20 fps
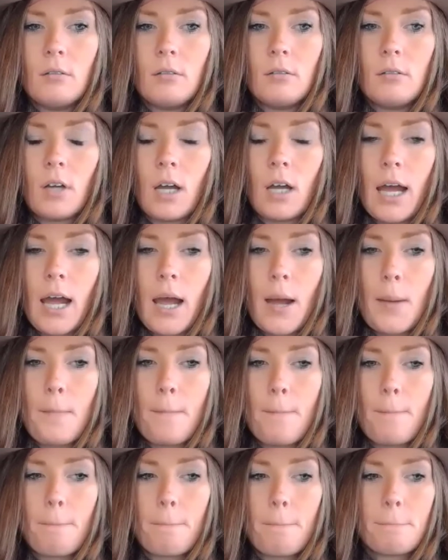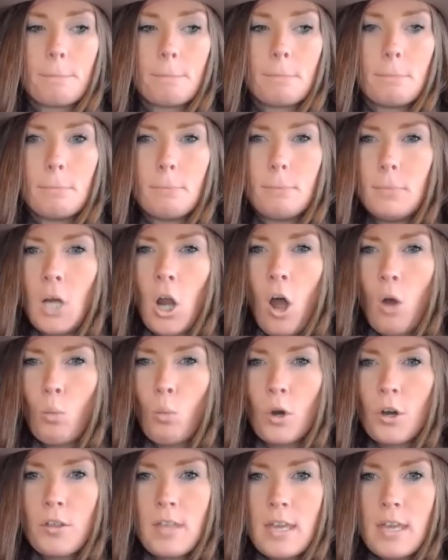not
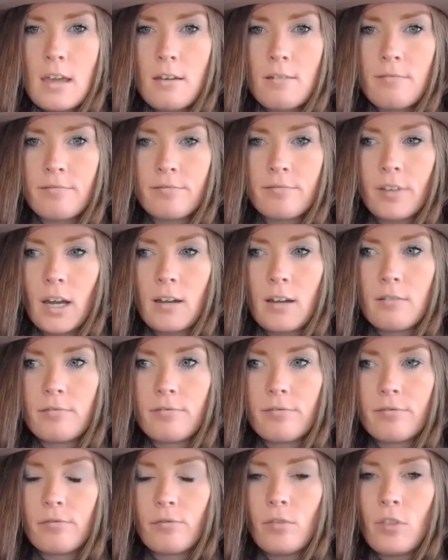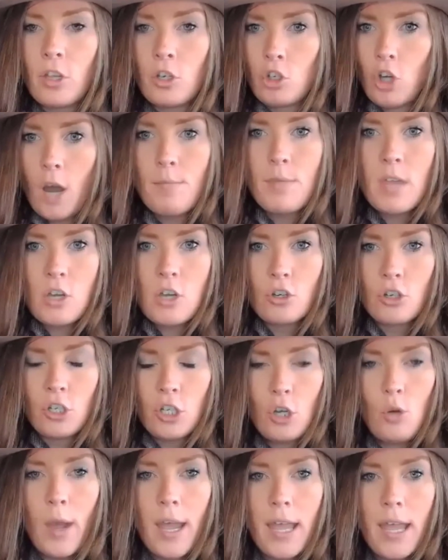worthy of the job that you're
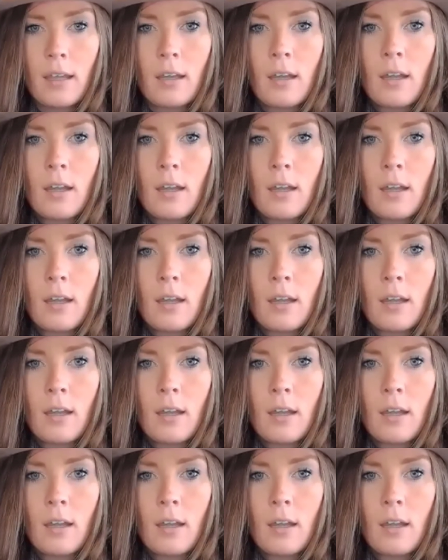doing.